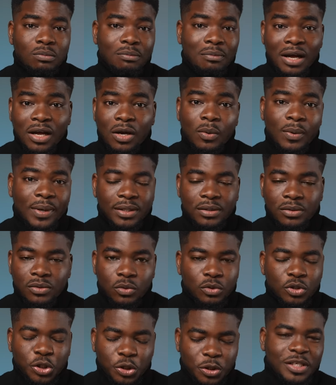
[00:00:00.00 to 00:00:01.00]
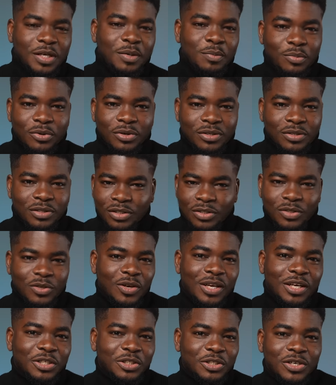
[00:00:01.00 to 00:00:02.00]
Mayowa's or Shutabug's
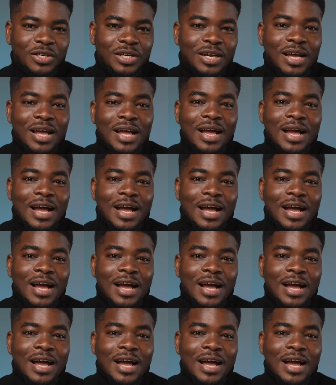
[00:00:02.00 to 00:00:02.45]
collection,